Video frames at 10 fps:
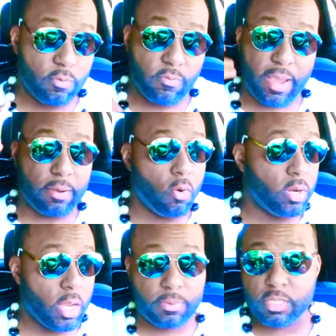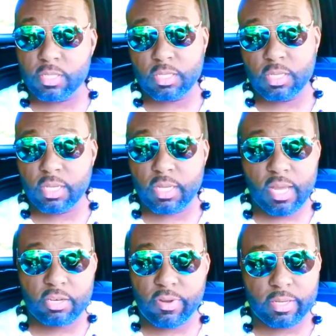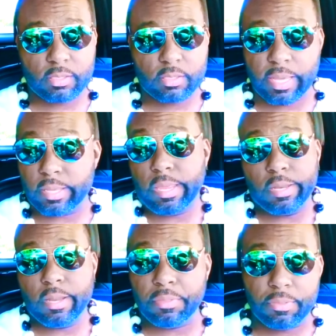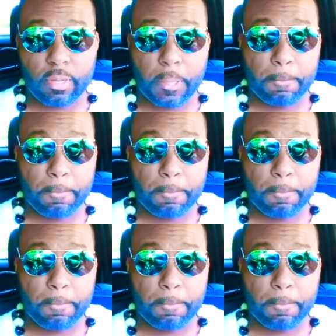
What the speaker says: it right on up to 16 contracts like it ain't nothing.